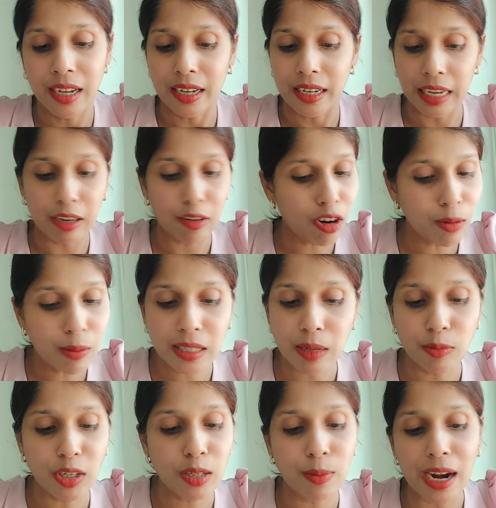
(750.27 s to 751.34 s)
cannot be
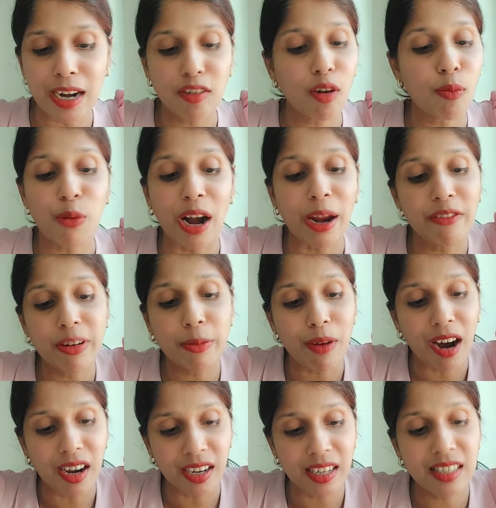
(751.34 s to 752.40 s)
subject matter of private
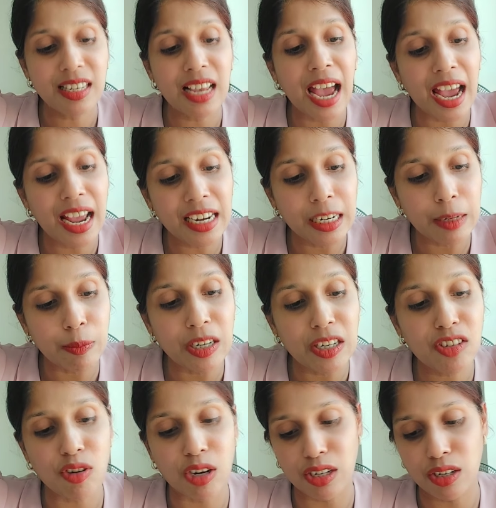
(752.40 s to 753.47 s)
bargains, and
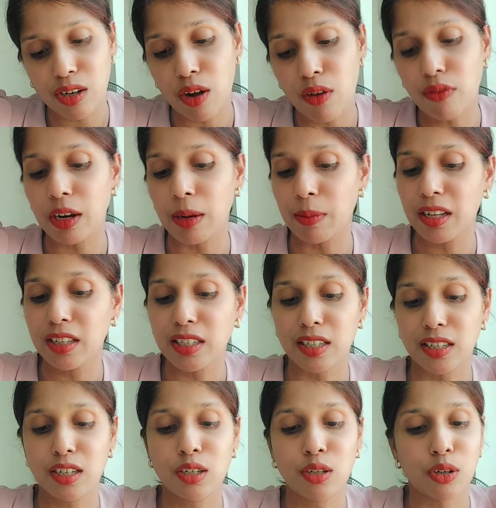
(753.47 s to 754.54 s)
administration of criminal
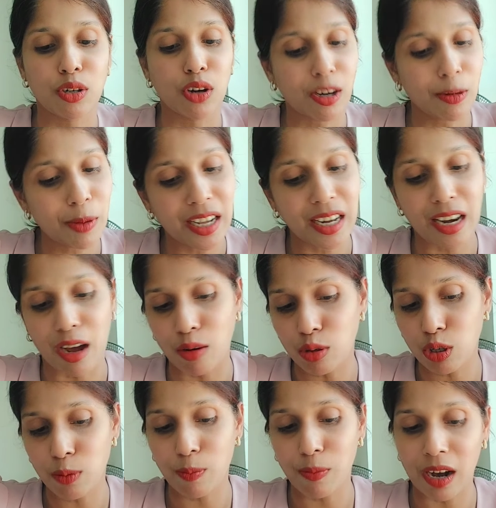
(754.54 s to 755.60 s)
justice should not be allowed
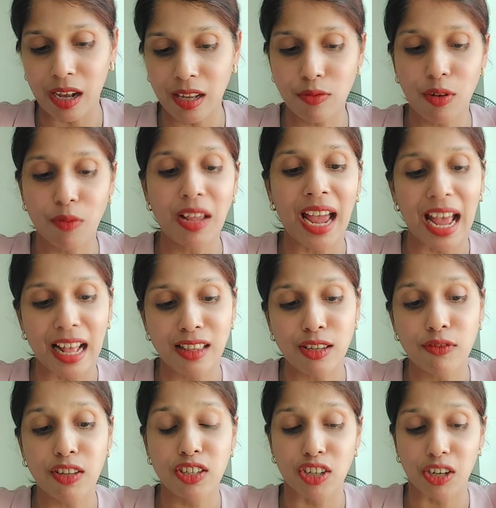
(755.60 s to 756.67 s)
to pass from the hands
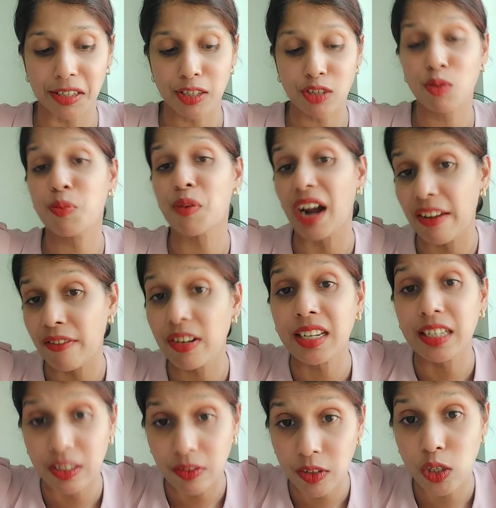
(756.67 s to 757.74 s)
of the judges to private
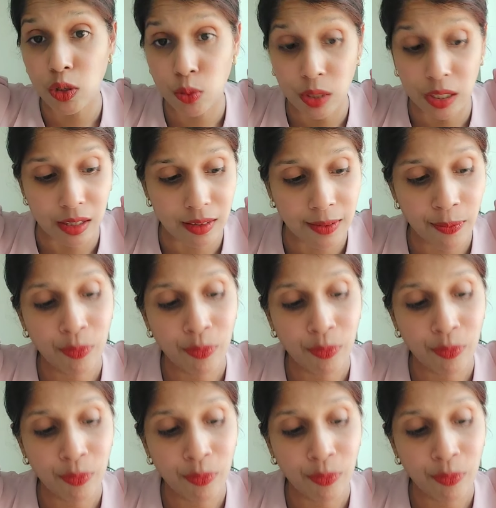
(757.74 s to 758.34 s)
individuals.